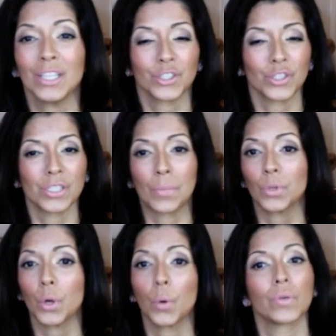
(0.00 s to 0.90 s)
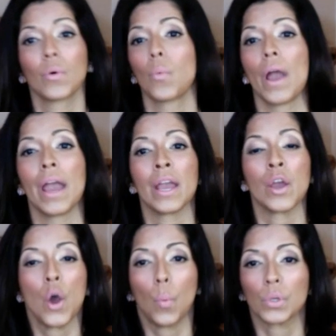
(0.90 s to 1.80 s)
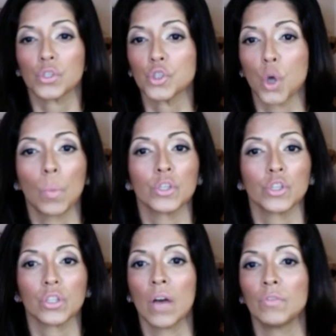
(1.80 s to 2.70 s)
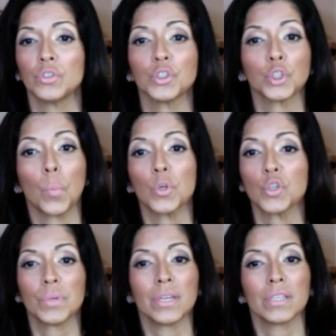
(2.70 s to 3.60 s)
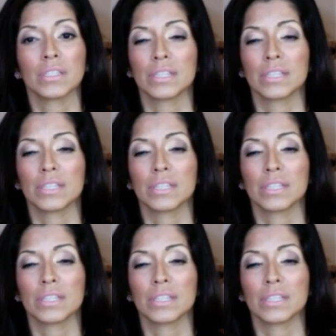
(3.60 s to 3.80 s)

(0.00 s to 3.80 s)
just blow you away with so much love and so much peace.